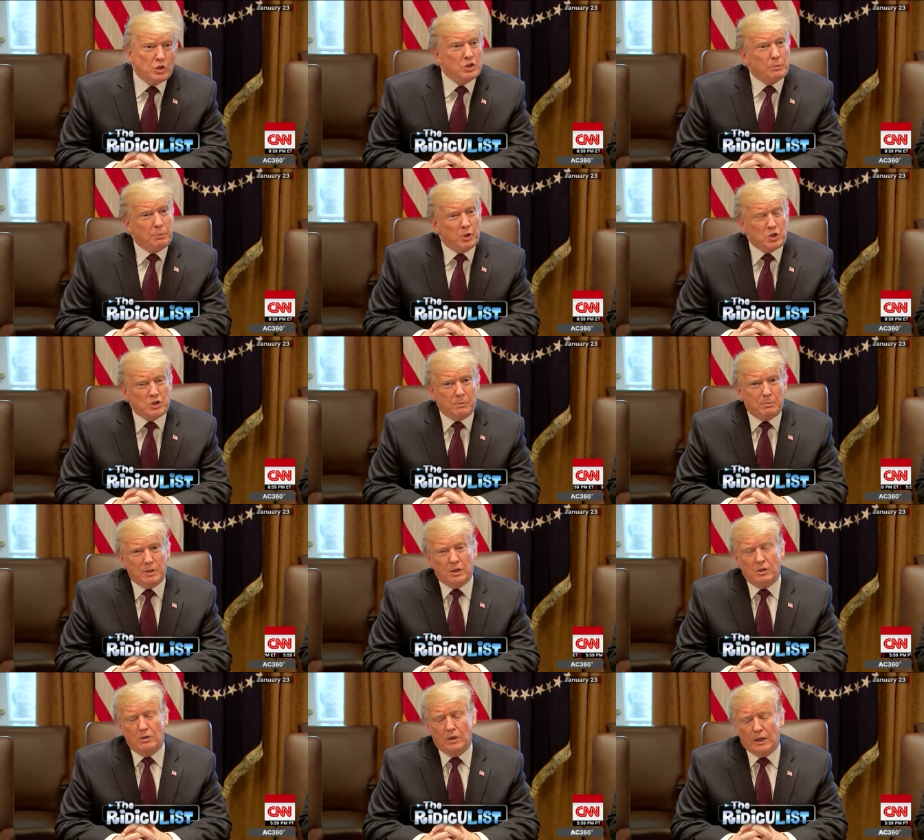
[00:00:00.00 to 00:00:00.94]
We're supposed
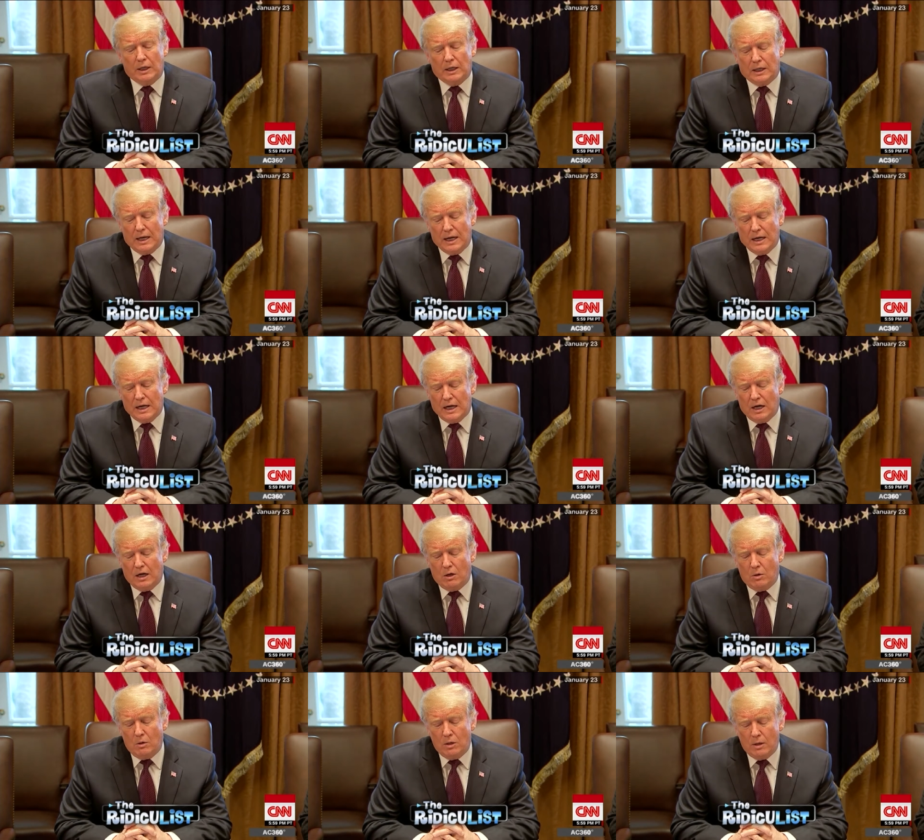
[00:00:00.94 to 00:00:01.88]
to be doing it, and
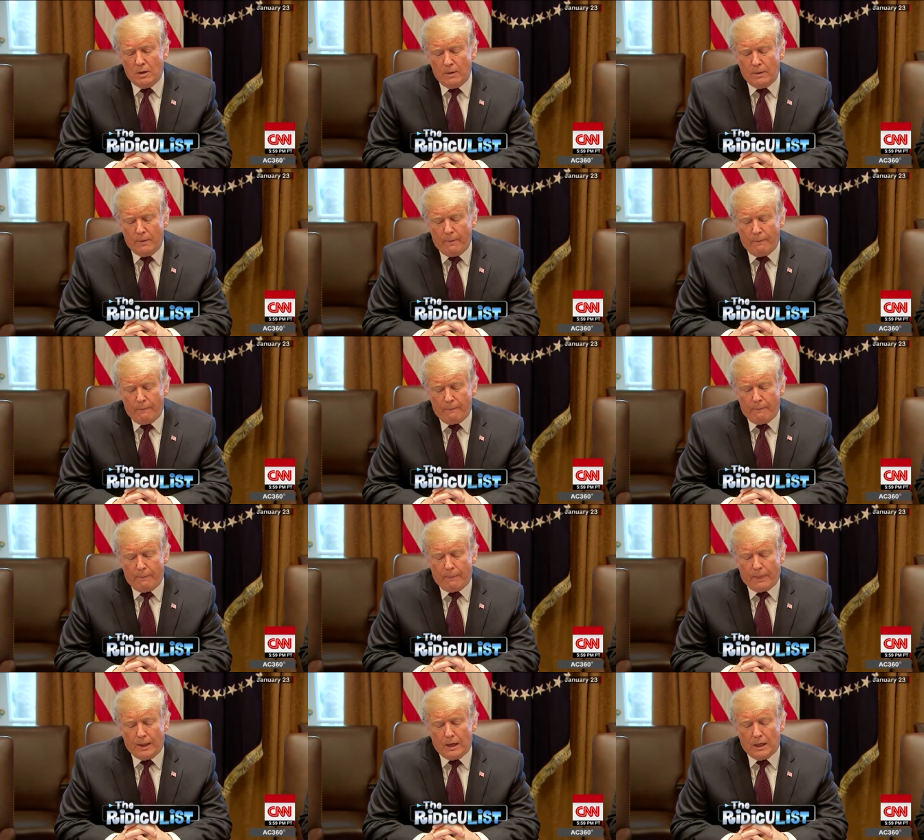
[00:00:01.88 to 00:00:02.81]
now
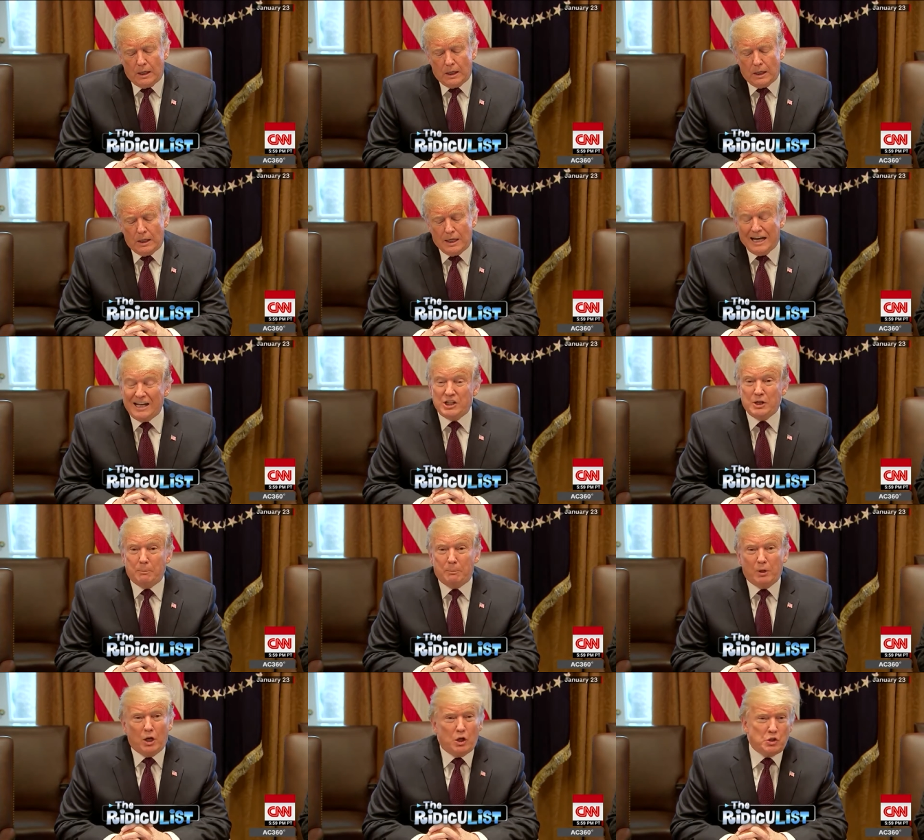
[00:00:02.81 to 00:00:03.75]

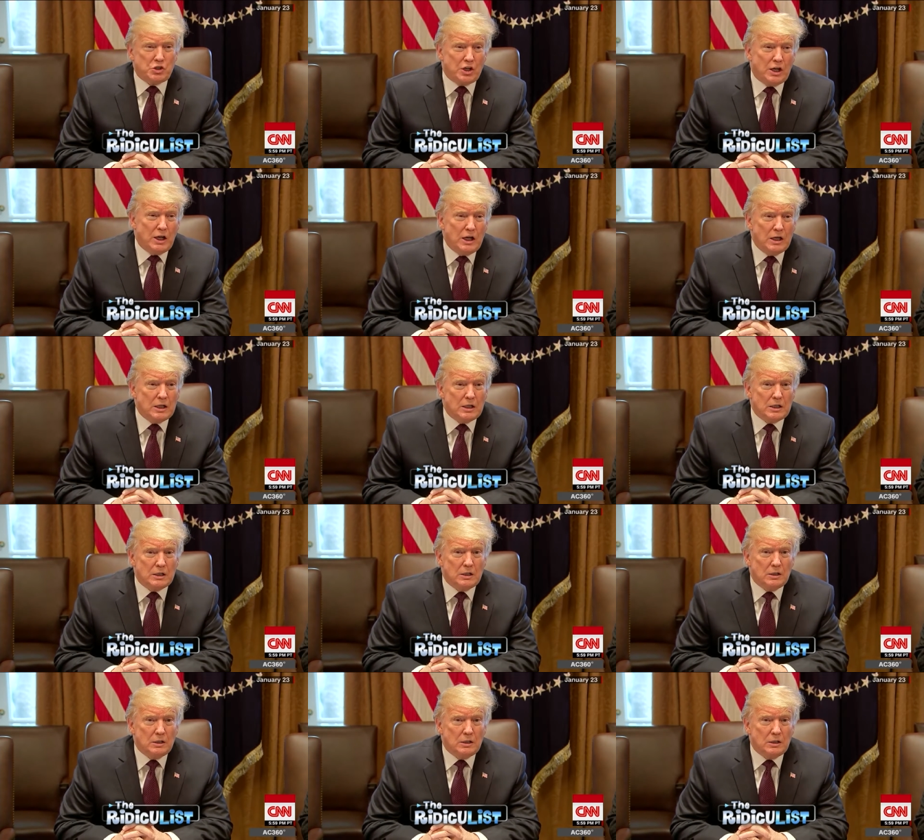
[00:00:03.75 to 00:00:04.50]
Nancy Pelosi,